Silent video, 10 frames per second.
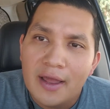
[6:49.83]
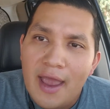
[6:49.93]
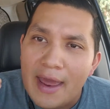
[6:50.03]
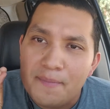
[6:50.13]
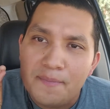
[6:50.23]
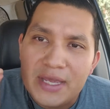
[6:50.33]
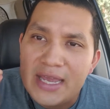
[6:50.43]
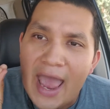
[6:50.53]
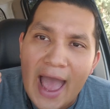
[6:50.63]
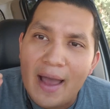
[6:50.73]
And be
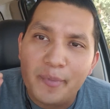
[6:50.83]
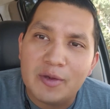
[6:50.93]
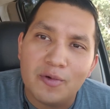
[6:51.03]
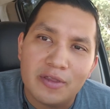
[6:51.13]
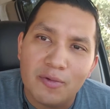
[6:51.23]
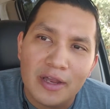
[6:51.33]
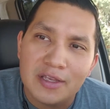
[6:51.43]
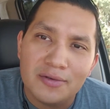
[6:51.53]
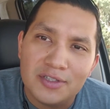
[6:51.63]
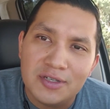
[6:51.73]
happy with what
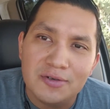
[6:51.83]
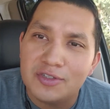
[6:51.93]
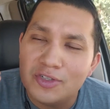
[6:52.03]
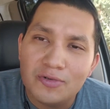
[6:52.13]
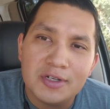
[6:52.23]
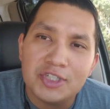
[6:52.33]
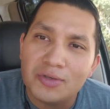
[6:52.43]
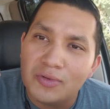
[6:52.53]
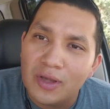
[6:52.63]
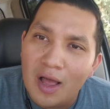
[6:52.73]
you do. Do what you
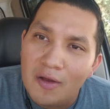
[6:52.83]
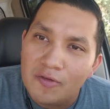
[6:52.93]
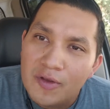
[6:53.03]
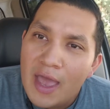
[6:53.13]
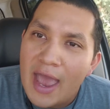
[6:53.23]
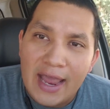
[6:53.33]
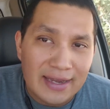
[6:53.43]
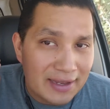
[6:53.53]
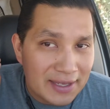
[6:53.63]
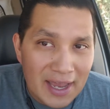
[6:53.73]
love. And
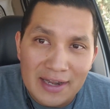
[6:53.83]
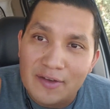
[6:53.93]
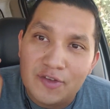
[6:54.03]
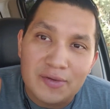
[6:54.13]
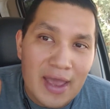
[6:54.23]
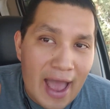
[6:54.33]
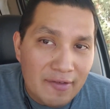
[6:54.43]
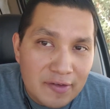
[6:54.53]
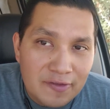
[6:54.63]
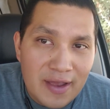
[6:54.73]
again, if you
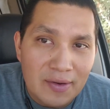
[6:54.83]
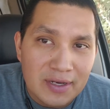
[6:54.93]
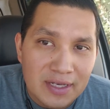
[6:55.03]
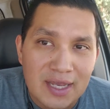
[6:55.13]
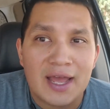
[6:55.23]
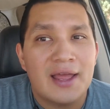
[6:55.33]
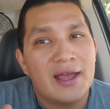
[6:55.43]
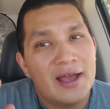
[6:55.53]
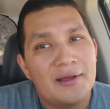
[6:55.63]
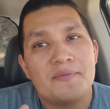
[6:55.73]
haven't found it yet,
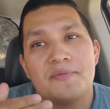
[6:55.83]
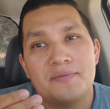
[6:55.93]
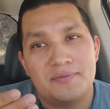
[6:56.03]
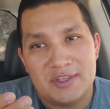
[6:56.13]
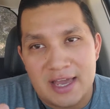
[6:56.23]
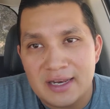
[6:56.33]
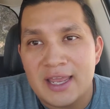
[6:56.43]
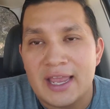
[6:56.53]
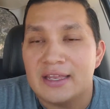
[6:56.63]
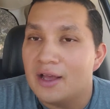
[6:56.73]

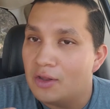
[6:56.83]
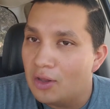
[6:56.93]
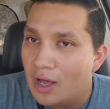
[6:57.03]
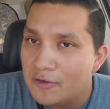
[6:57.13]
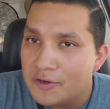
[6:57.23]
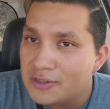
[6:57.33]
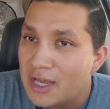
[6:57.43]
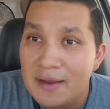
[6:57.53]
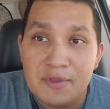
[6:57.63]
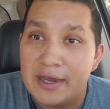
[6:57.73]
dedicate a lot of your
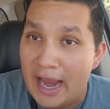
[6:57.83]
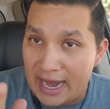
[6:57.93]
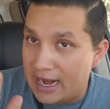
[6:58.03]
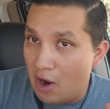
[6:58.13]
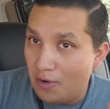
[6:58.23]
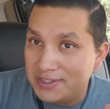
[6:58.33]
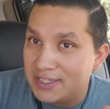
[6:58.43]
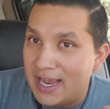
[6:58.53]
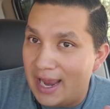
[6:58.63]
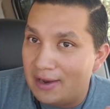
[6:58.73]
time, that 8 hours a
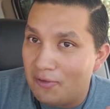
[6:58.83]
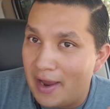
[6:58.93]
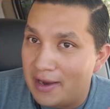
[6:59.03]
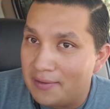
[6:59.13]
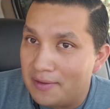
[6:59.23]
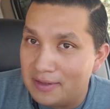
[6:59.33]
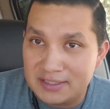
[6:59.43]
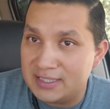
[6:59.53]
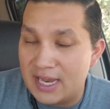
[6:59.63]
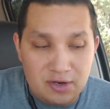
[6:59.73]
day, right?
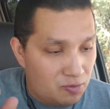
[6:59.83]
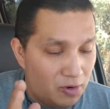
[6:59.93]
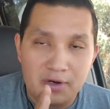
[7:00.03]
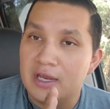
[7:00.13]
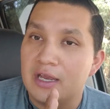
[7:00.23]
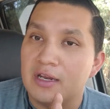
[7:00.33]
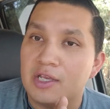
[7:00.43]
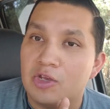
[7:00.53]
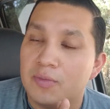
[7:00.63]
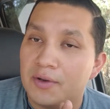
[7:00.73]
Let's say you're working in a
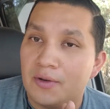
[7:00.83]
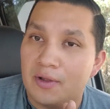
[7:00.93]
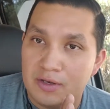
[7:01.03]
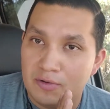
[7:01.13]
cubicle and you're